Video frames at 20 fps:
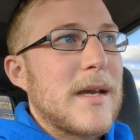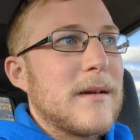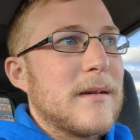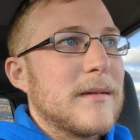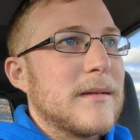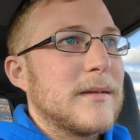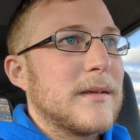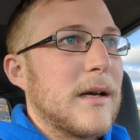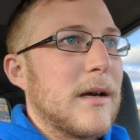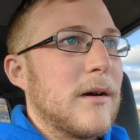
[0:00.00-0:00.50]

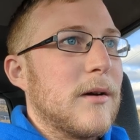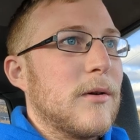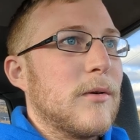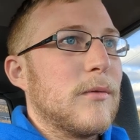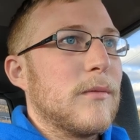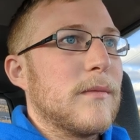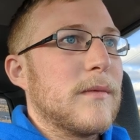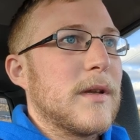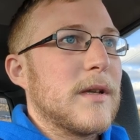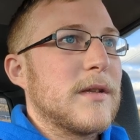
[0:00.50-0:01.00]

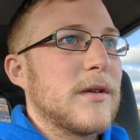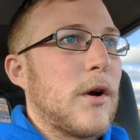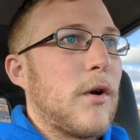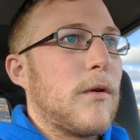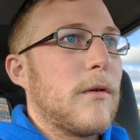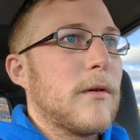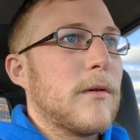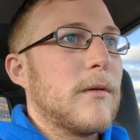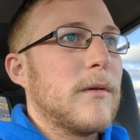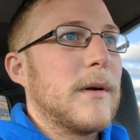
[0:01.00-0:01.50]
So the
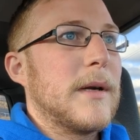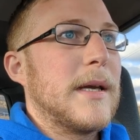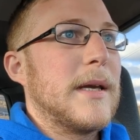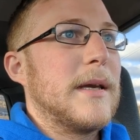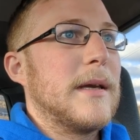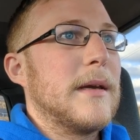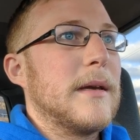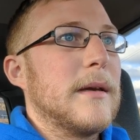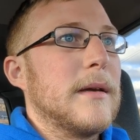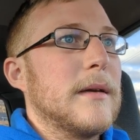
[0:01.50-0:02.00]
total
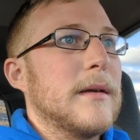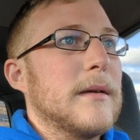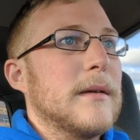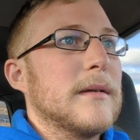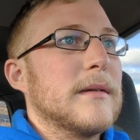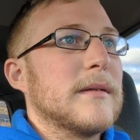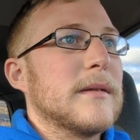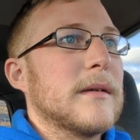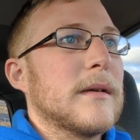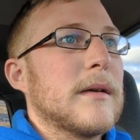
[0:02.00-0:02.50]

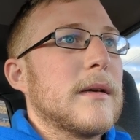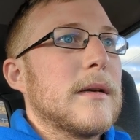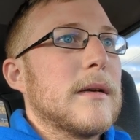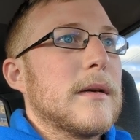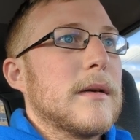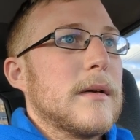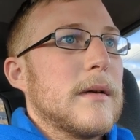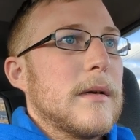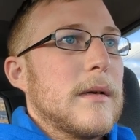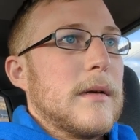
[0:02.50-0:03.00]
is
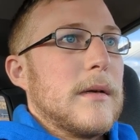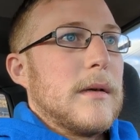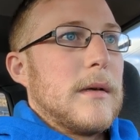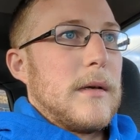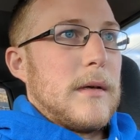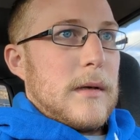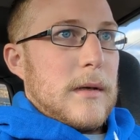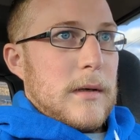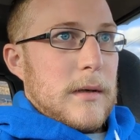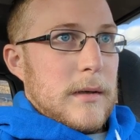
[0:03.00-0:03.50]

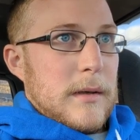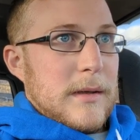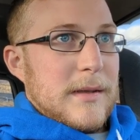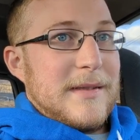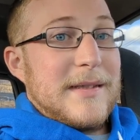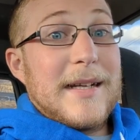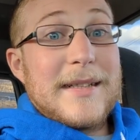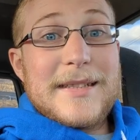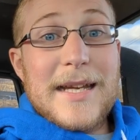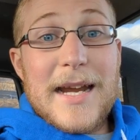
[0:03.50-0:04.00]

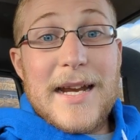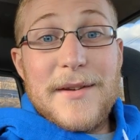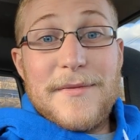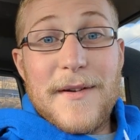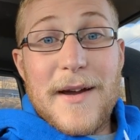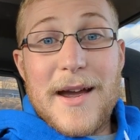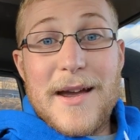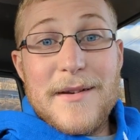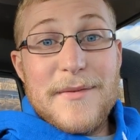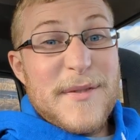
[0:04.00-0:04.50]

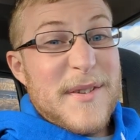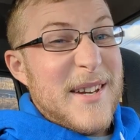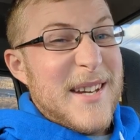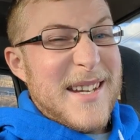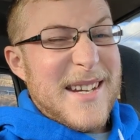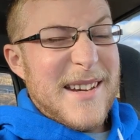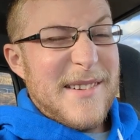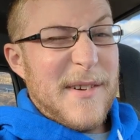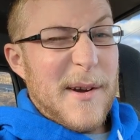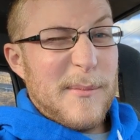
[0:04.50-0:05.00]
685
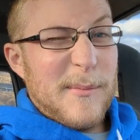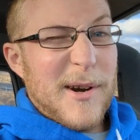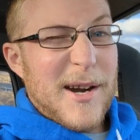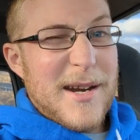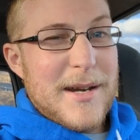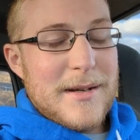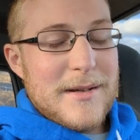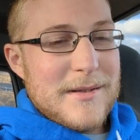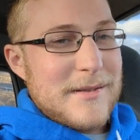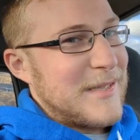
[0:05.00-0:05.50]
if I'm
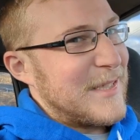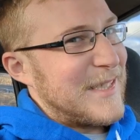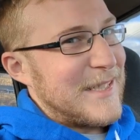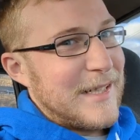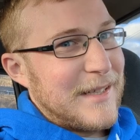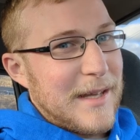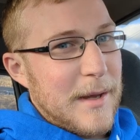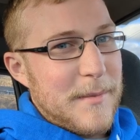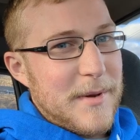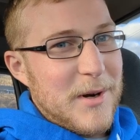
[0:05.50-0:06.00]
right.
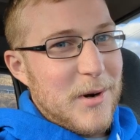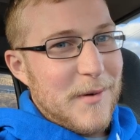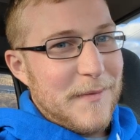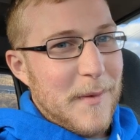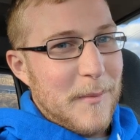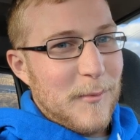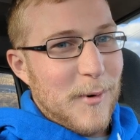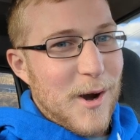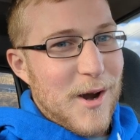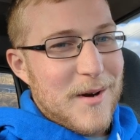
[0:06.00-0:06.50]
Let me know if
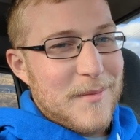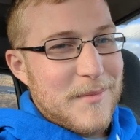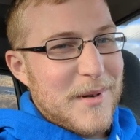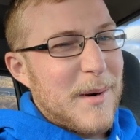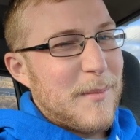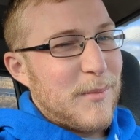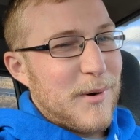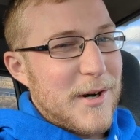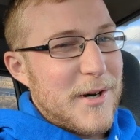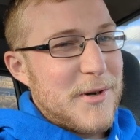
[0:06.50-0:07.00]
I'm wrong, but
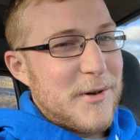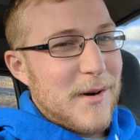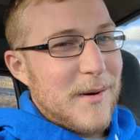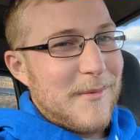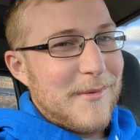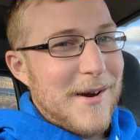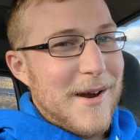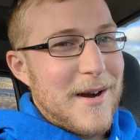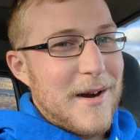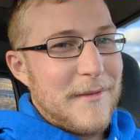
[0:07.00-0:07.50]
I'm pretty sure
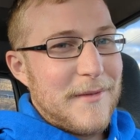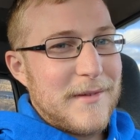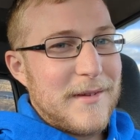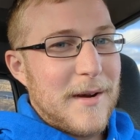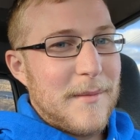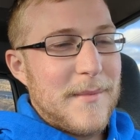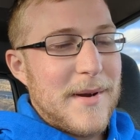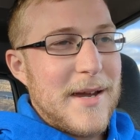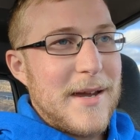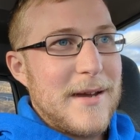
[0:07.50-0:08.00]
I'm right off the
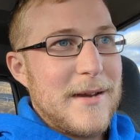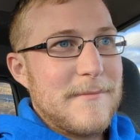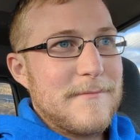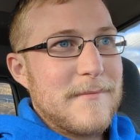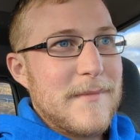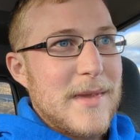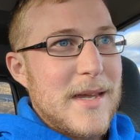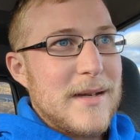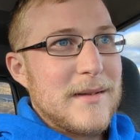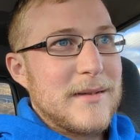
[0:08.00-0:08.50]
top of my head.
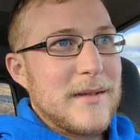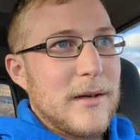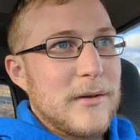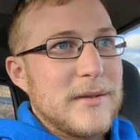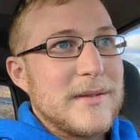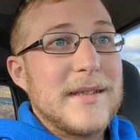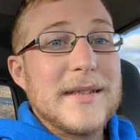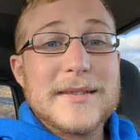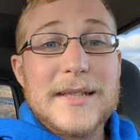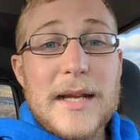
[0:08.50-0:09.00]
So
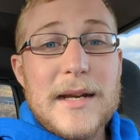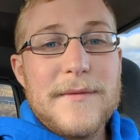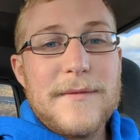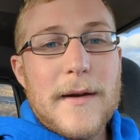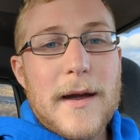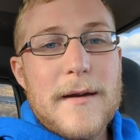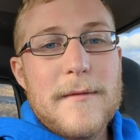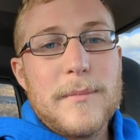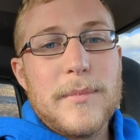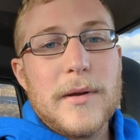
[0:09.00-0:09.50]

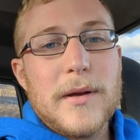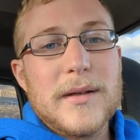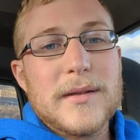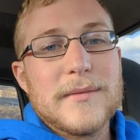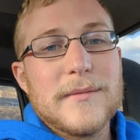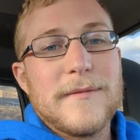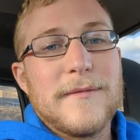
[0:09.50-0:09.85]
685 plus